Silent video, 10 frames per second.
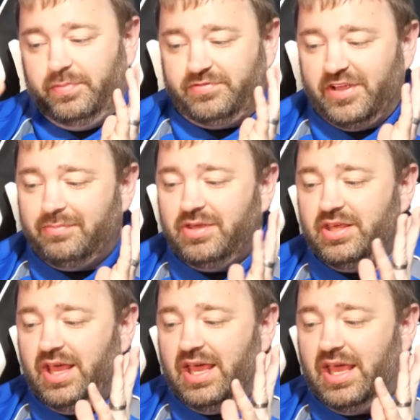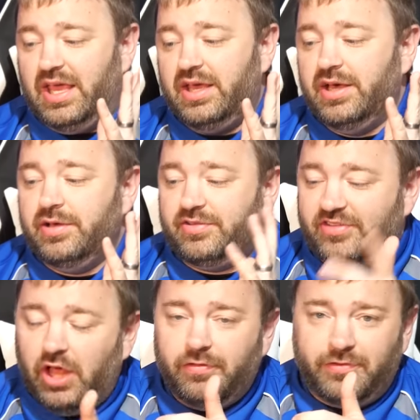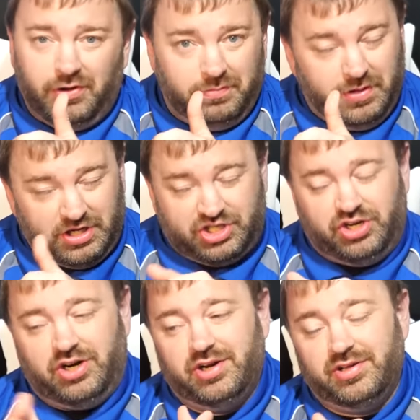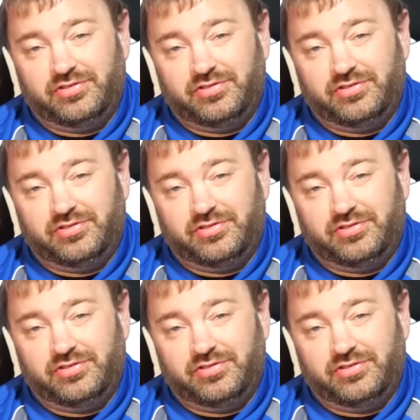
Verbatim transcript: sent me a cell phone picture.